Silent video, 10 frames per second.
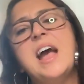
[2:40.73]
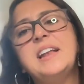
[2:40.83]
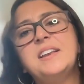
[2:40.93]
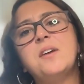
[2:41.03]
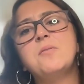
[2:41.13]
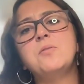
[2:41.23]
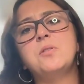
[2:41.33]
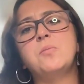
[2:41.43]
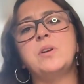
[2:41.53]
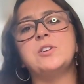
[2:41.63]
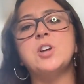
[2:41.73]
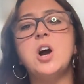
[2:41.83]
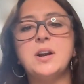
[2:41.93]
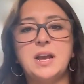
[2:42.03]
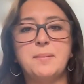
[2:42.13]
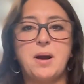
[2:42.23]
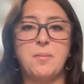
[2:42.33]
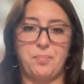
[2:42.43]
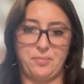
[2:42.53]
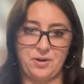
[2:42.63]
And now, when you're talking
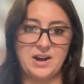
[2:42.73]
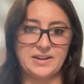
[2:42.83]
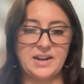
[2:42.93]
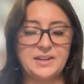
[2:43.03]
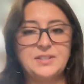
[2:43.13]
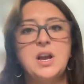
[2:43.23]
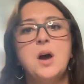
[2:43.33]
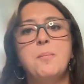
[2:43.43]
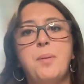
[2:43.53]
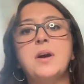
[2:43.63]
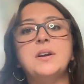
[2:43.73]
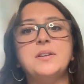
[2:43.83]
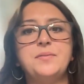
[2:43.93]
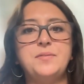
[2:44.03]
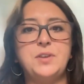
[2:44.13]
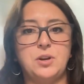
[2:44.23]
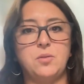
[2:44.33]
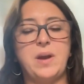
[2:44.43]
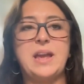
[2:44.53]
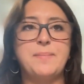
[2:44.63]
about products, part of
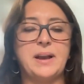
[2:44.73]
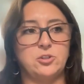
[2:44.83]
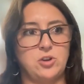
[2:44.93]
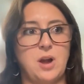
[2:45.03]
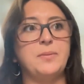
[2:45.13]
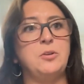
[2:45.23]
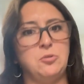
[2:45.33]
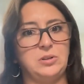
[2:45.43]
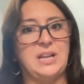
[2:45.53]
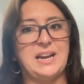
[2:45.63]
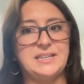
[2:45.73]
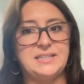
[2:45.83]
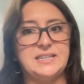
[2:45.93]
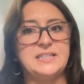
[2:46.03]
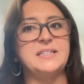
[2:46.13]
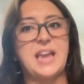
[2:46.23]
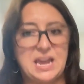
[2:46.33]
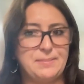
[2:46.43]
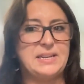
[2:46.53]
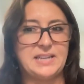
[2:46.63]
ApexDrop utilizes
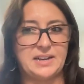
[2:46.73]
A/B